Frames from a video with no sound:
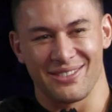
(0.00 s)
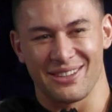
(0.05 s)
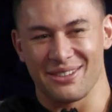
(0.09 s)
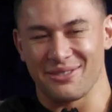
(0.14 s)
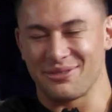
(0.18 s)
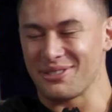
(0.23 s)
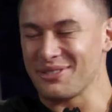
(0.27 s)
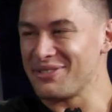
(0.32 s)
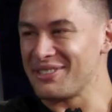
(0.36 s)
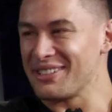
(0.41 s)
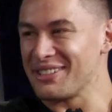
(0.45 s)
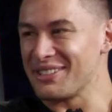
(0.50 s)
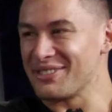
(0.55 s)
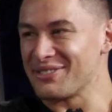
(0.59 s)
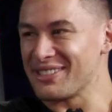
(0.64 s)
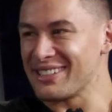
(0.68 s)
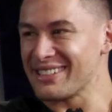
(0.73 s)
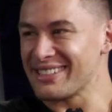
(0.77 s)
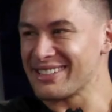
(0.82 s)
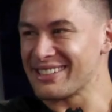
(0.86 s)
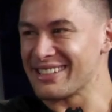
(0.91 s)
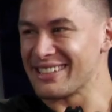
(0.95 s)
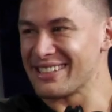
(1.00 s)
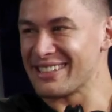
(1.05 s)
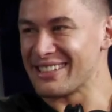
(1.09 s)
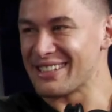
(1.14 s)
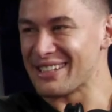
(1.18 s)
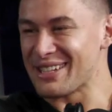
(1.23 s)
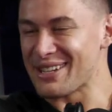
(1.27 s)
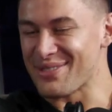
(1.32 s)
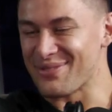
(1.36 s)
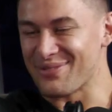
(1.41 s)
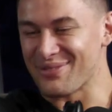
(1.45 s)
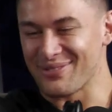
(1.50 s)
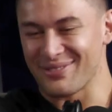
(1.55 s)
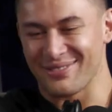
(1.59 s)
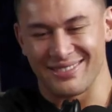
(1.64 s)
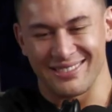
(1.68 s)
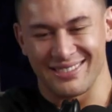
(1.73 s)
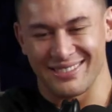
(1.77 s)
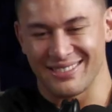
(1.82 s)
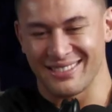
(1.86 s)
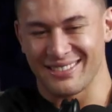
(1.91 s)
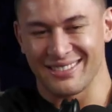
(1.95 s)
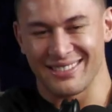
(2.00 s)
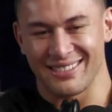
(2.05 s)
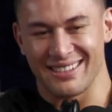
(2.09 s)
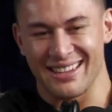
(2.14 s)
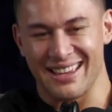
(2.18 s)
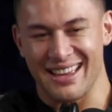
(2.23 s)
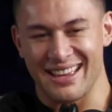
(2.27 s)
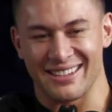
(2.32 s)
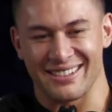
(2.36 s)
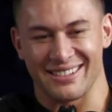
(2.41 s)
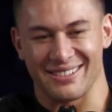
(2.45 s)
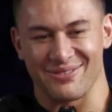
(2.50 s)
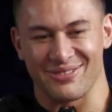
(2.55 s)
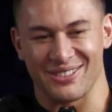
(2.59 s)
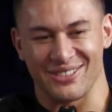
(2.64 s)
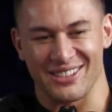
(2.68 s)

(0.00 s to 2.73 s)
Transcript: About 50 of us, and then um, yeah,